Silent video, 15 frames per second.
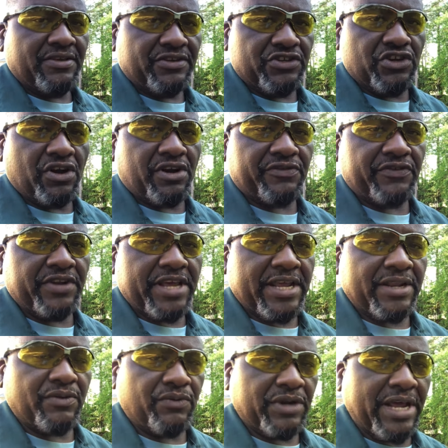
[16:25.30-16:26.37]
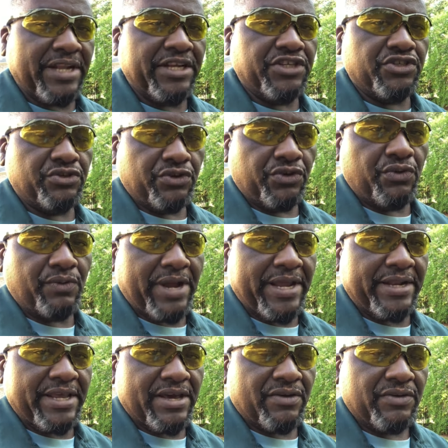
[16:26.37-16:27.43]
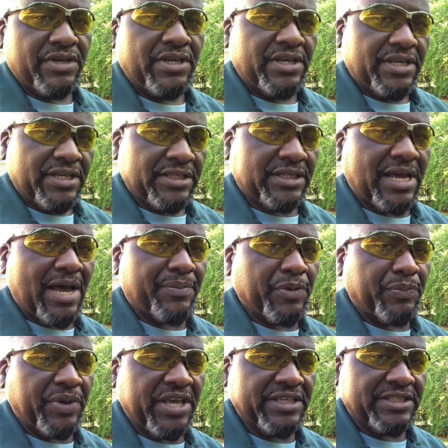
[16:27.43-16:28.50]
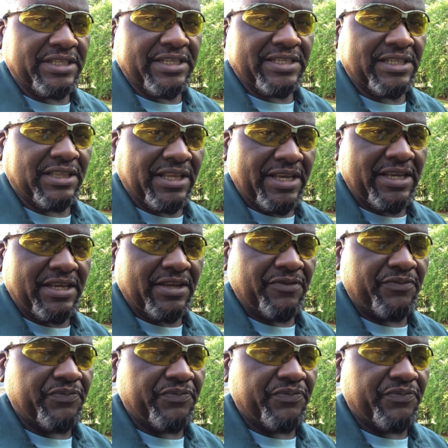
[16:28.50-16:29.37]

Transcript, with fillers: yard fanatic, what I need you to do right now is copy paste this link,